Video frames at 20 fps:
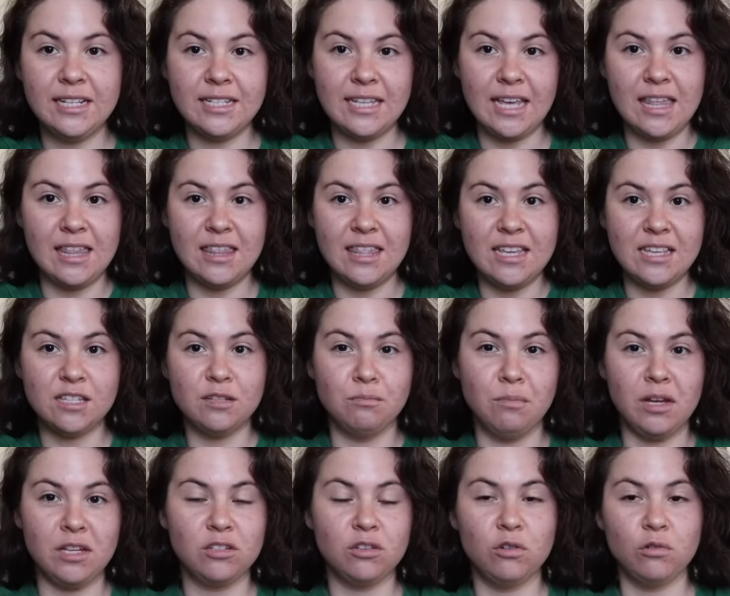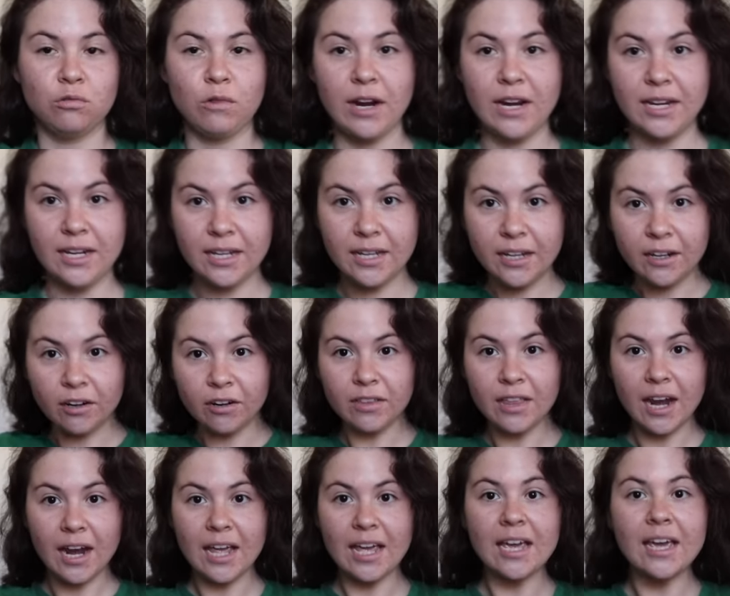it's like this muscle right here
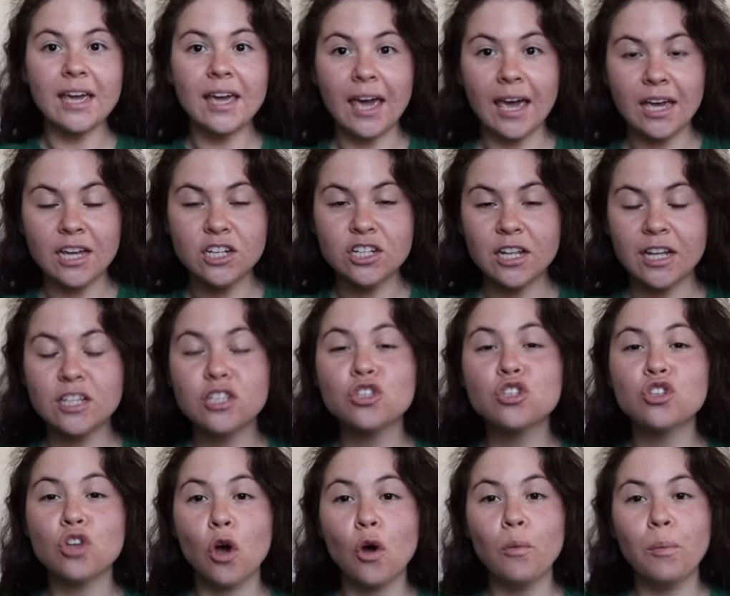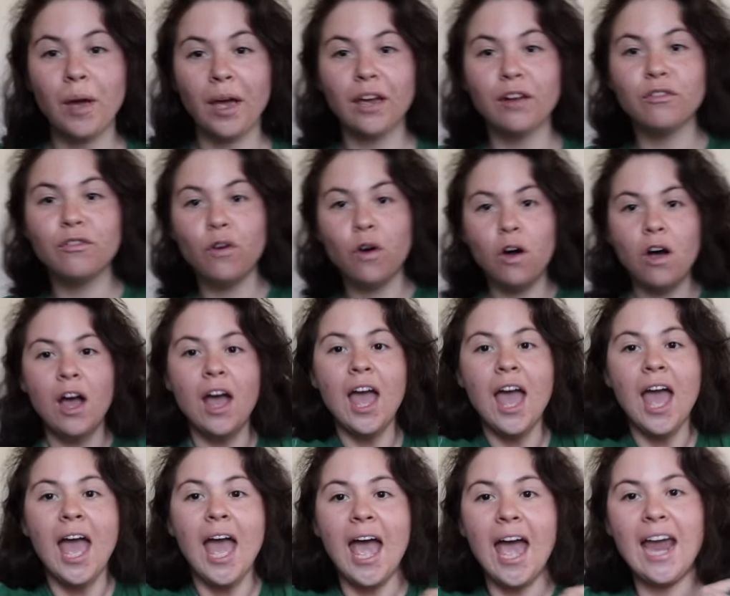that I engage that's so painful.
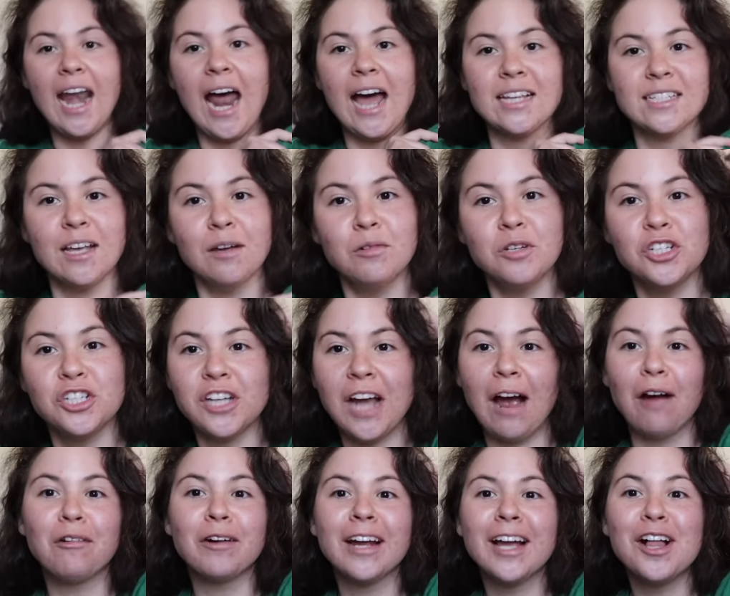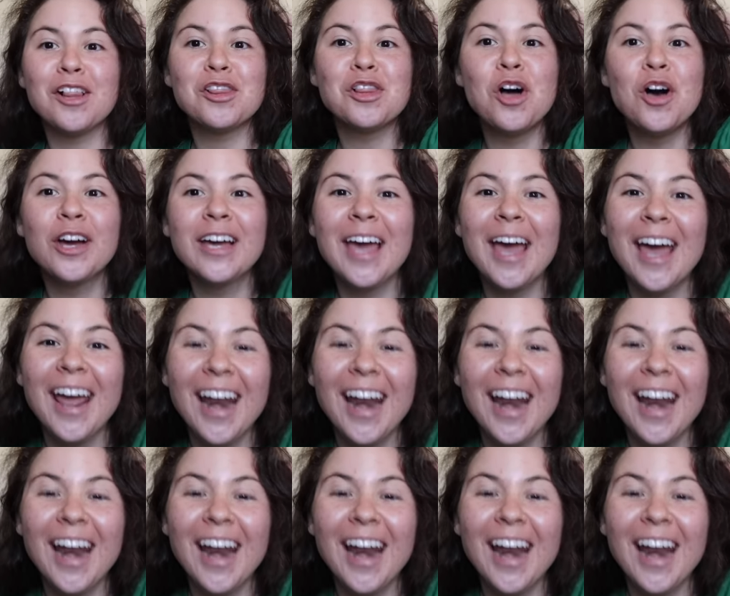And as I was showering, look,